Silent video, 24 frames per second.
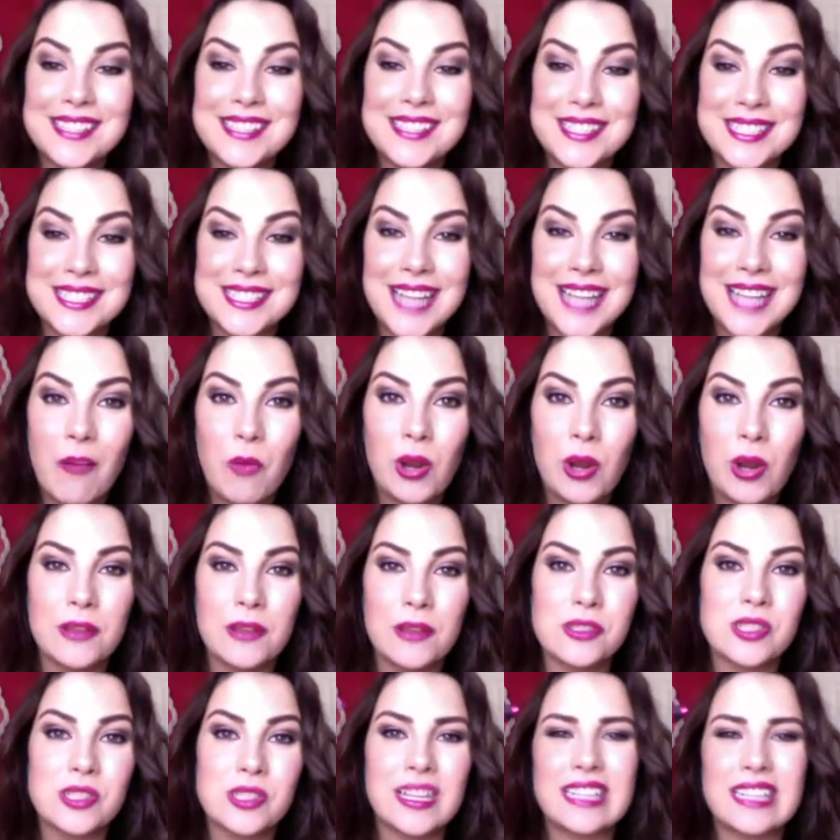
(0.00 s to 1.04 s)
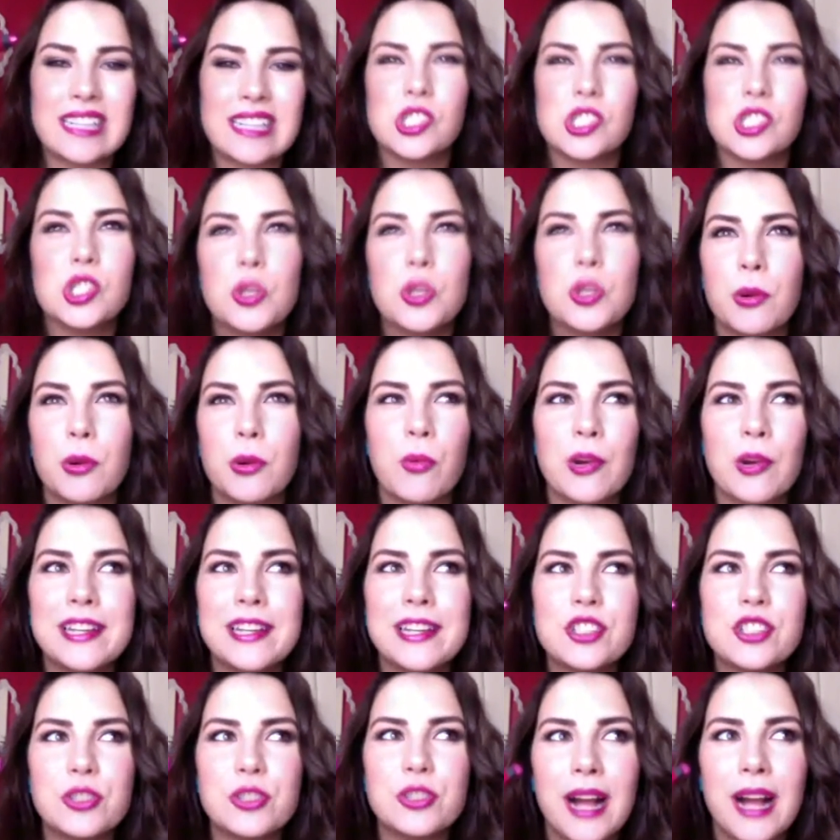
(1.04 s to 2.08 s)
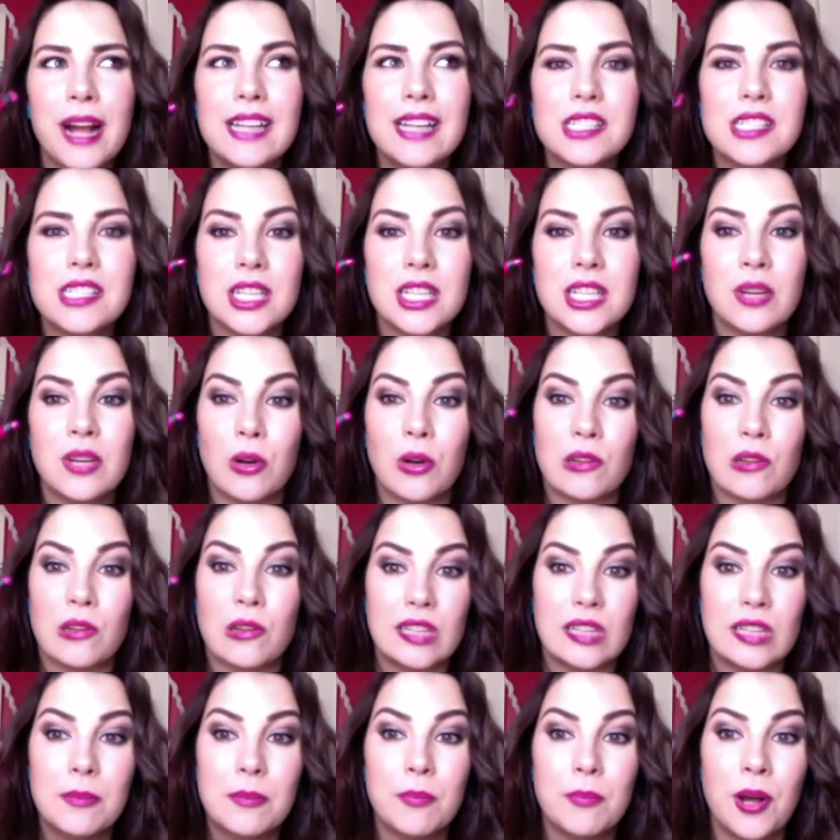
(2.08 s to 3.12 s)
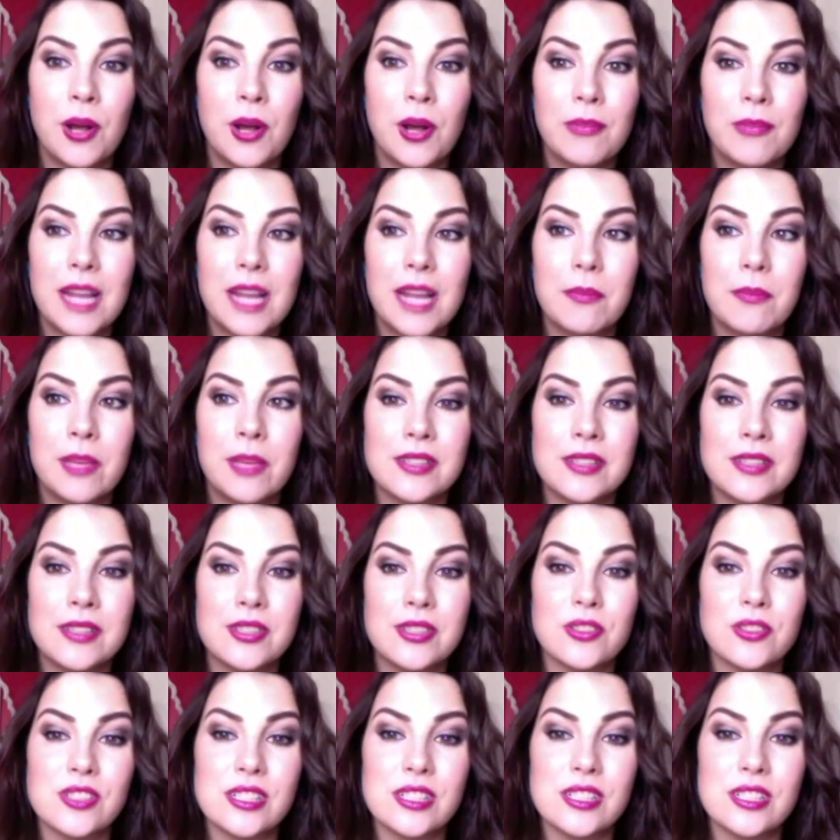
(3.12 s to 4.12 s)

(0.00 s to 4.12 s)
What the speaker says: this is not one of those like super moisturizing or lip balm-like pencils.